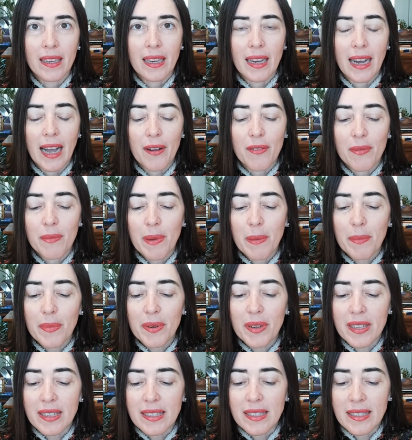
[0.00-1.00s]
I
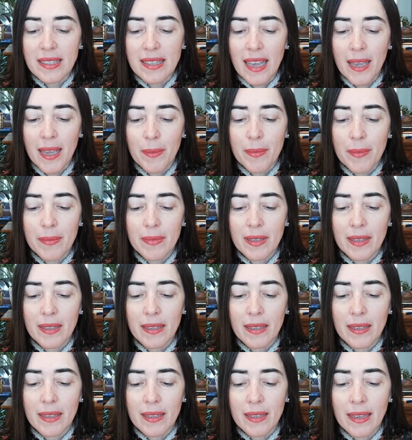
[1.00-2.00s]
remember the same
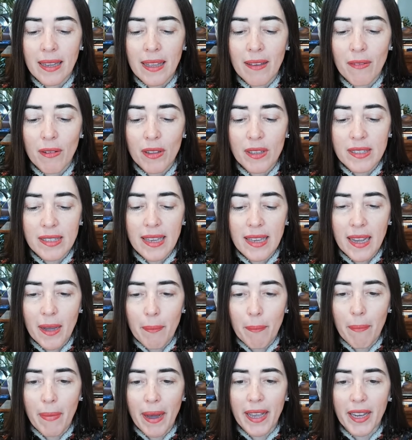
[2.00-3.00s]
level, it's like a
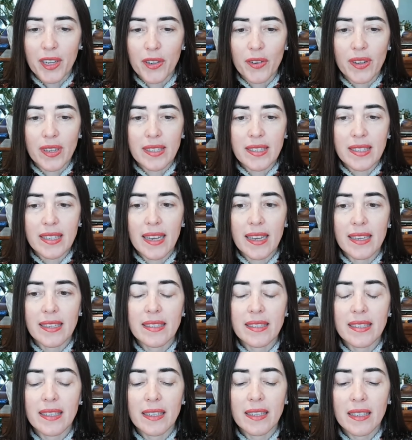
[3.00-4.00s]
micro
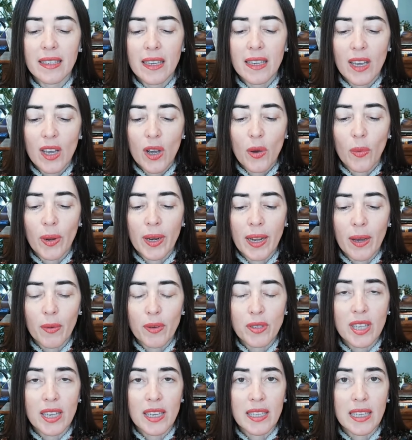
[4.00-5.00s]
anxiety. When I
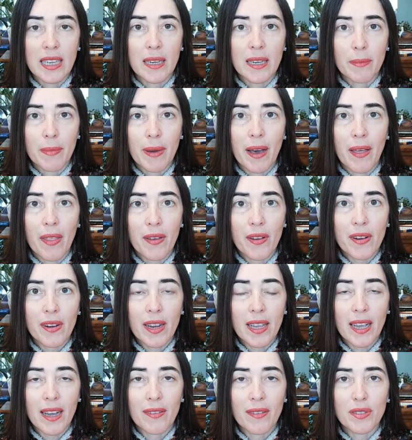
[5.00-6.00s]
was a young mother,
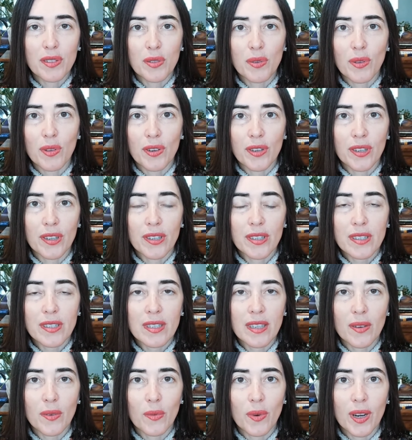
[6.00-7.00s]
I have two
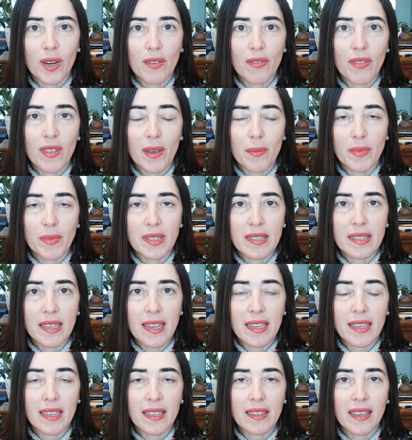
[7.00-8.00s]
daughters and one of them is
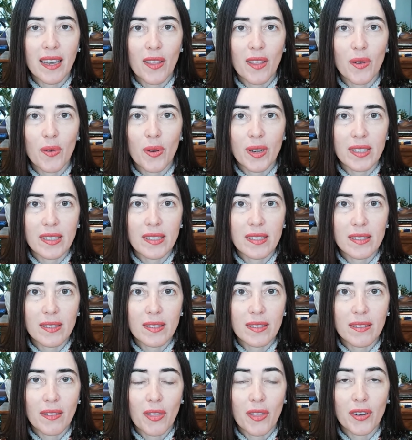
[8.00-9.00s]
ten and the other one
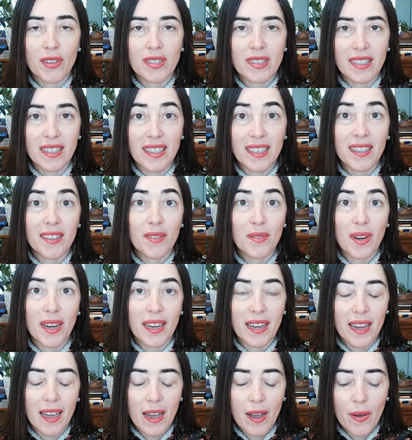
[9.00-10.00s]
is thirteen
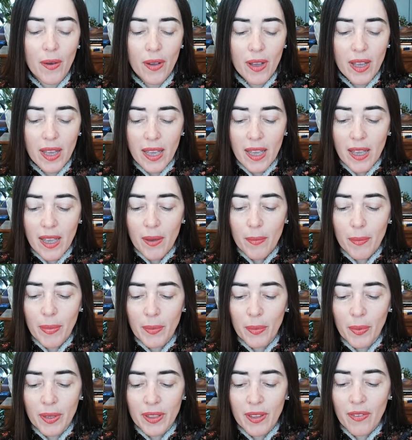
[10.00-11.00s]
right now.
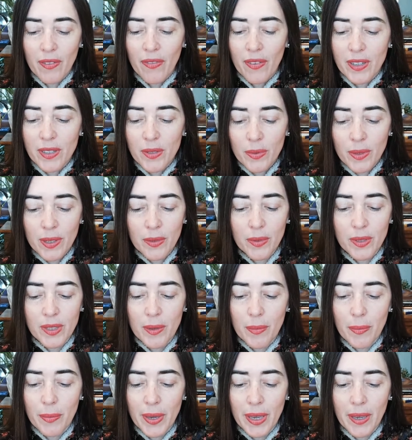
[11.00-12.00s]
But when the first one was
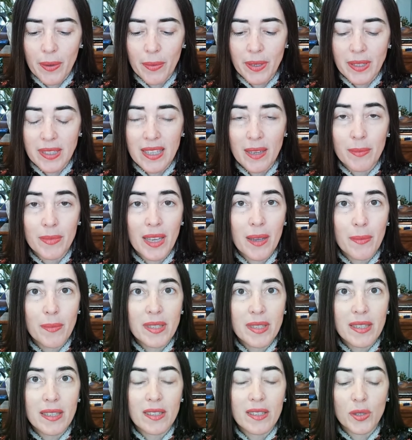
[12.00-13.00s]
a baby,
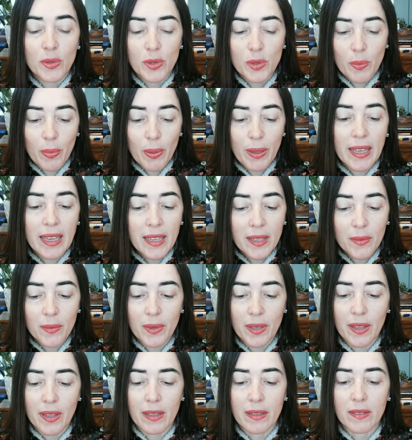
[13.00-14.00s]
sometimes she was playing
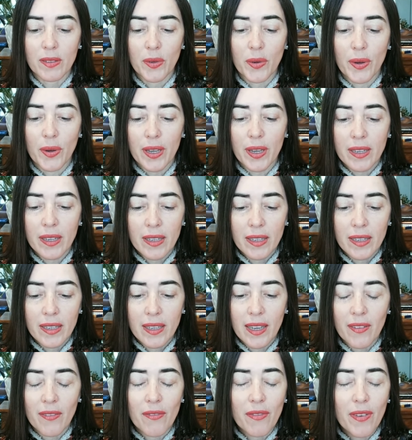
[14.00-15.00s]
with a toy
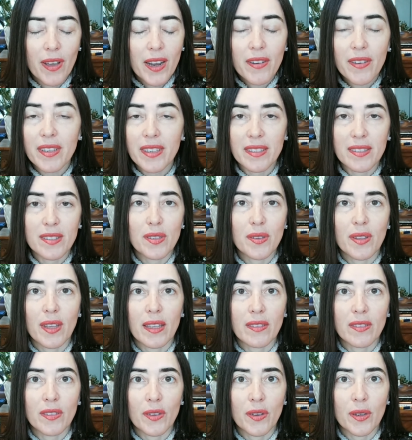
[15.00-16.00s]
and very into
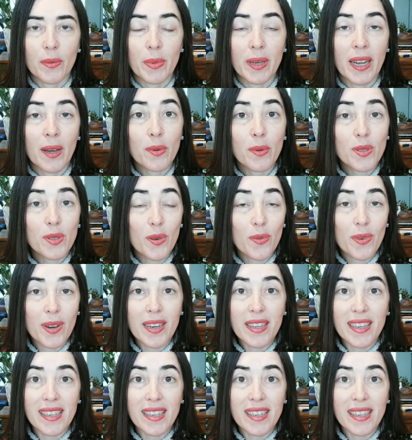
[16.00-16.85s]
that toy, but I was already